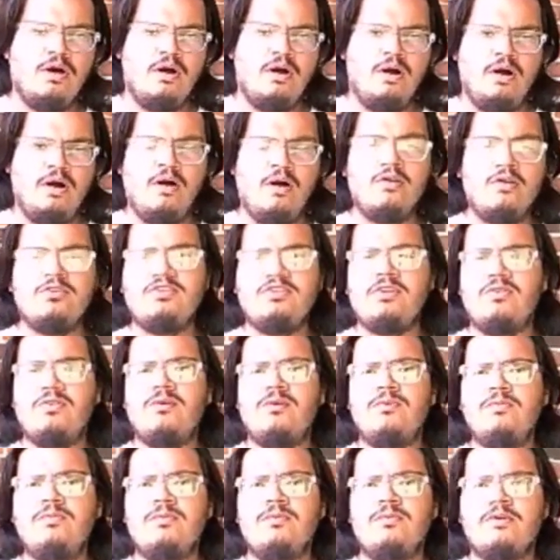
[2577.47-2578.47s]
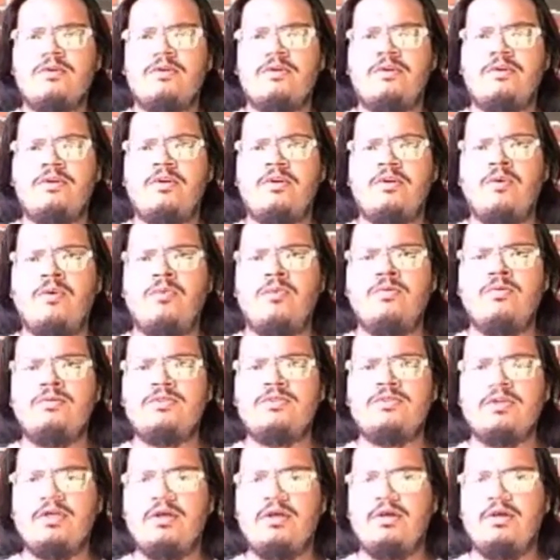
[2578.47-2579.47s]
Also goes
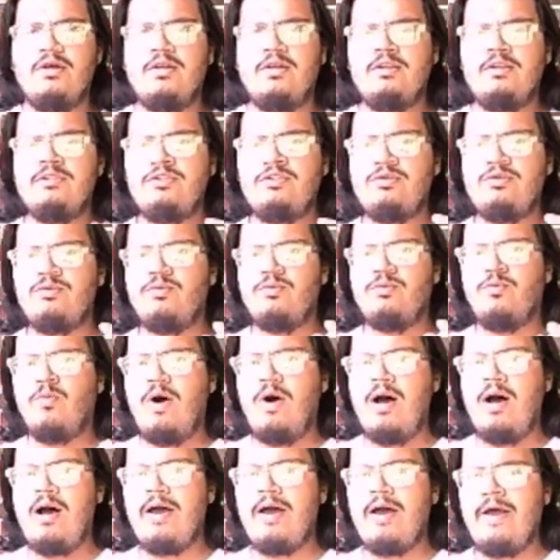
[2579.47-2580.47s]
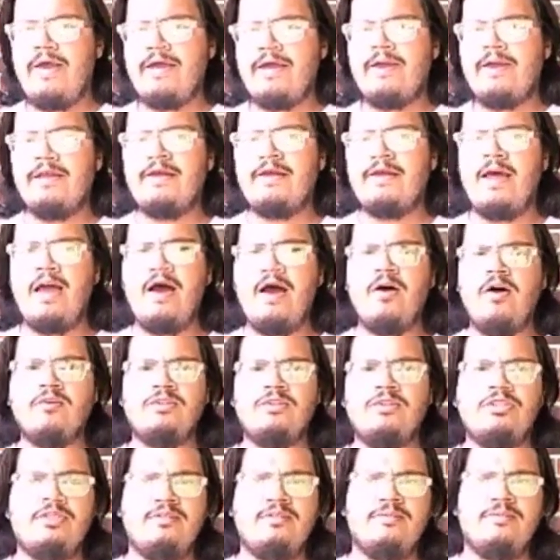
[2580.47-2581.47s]
into why and how
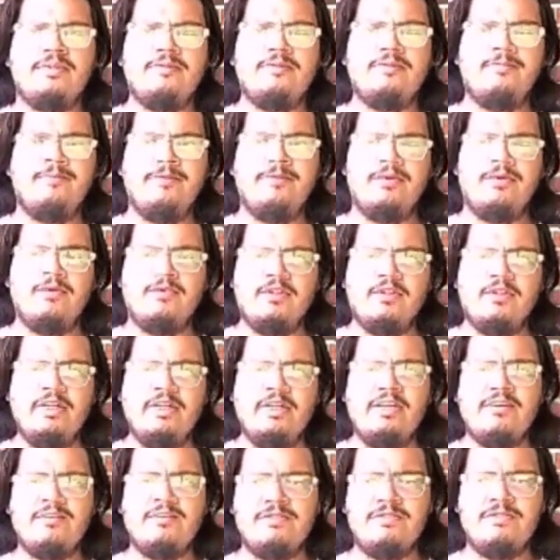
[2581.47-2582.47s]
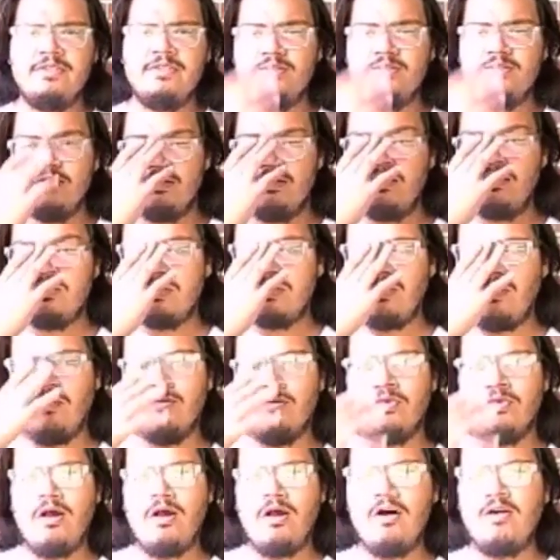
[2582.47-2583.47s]
she could live so
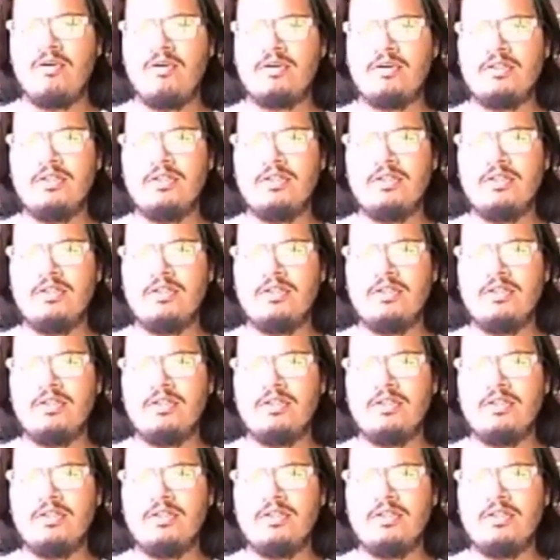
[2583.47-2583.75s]
long,